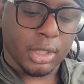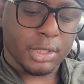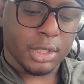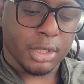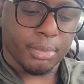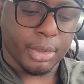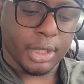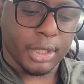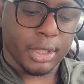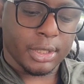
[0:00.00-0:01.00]
They took a
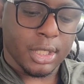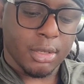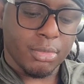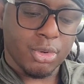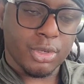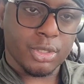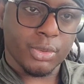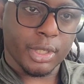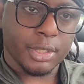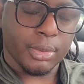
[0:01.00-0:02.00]
big tumble in
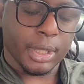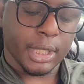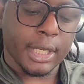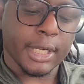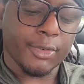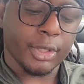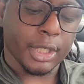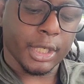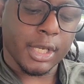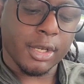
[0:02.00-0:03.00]
2020 like
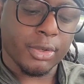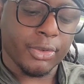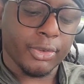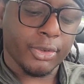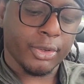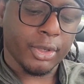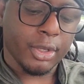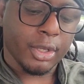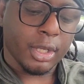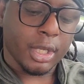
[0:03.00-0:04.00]
everything else.
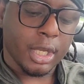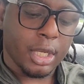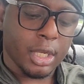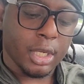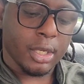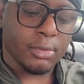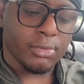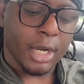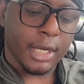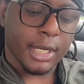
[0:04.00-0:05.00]

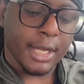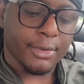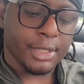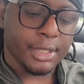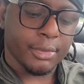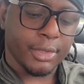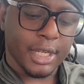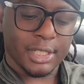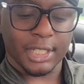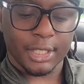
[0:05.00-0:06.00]
And right now it seems
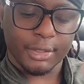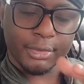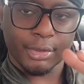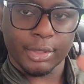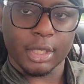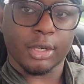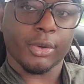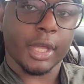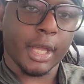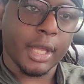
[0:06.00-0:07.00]
like they're doing
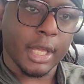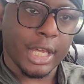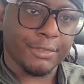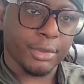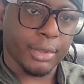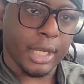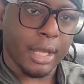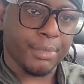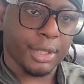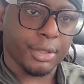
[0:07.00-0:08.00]
okay after what
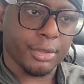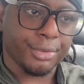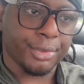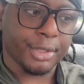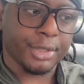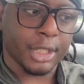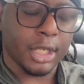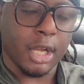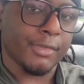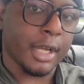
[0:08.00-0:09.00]
happened with
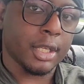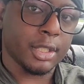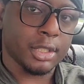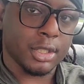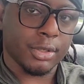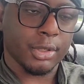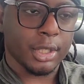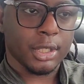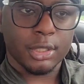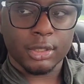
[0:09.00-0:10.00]
Silicon Valley. So
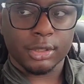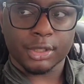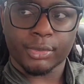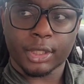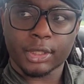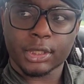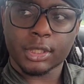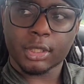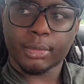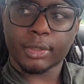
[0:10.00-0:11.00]
just wanted to
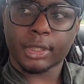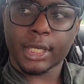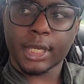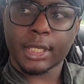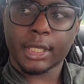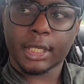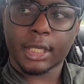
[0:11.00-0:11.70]
talk about that.